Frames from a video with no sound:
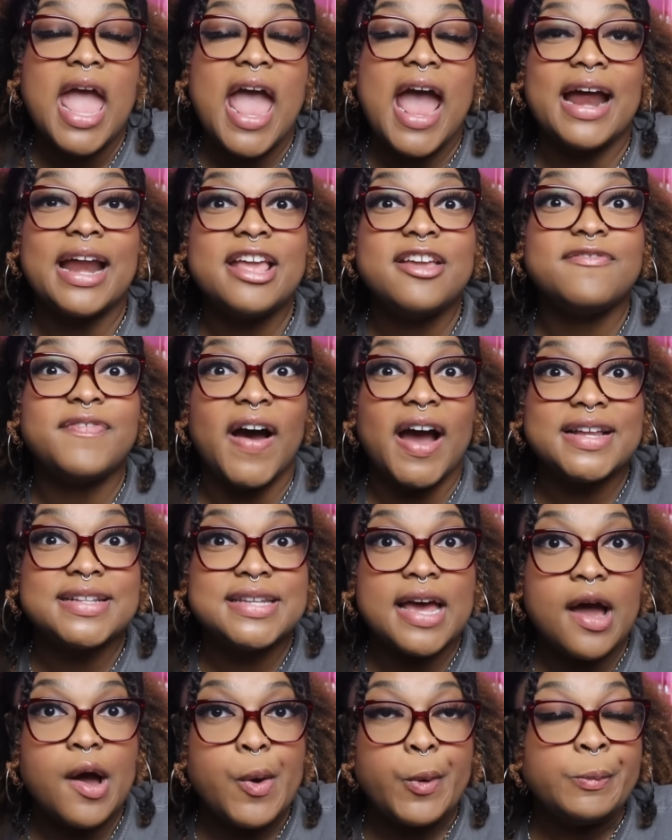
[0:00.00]
and he finds
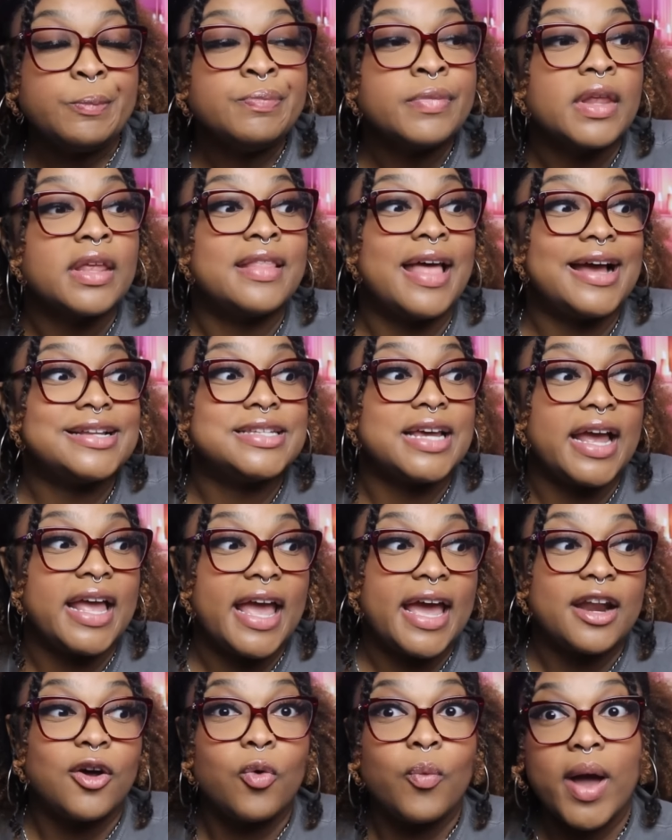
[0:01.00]
out that
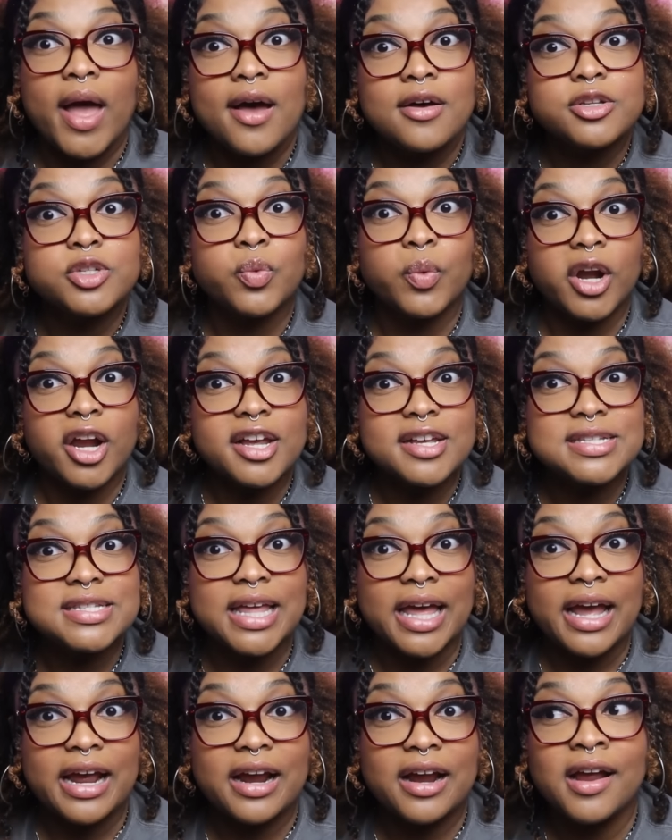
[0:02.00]
Diana Wells works
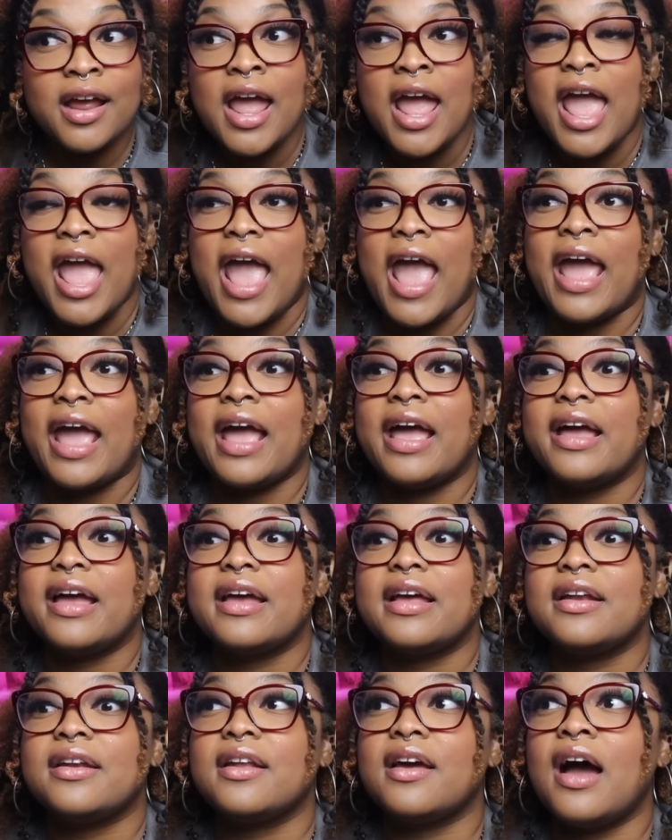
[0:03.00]
there,
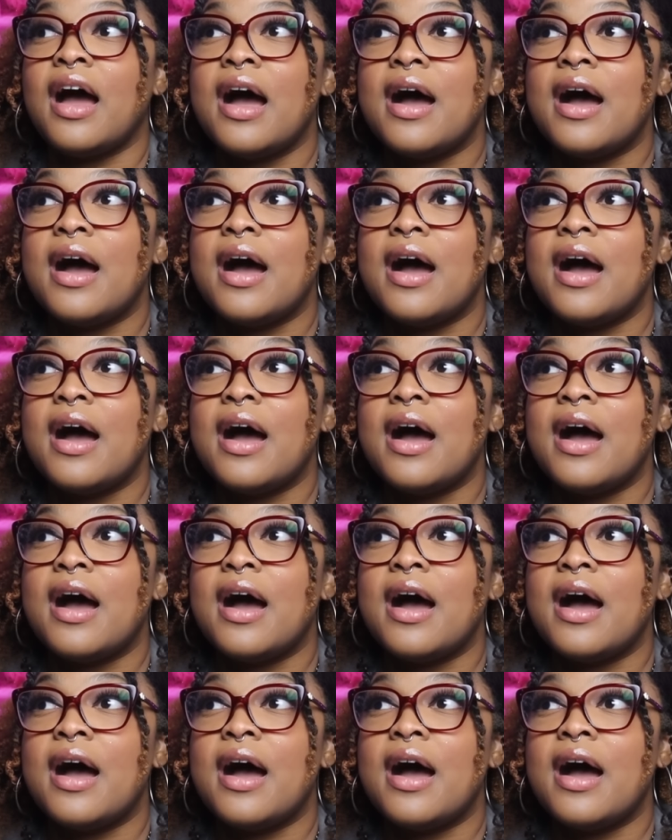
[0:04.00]
and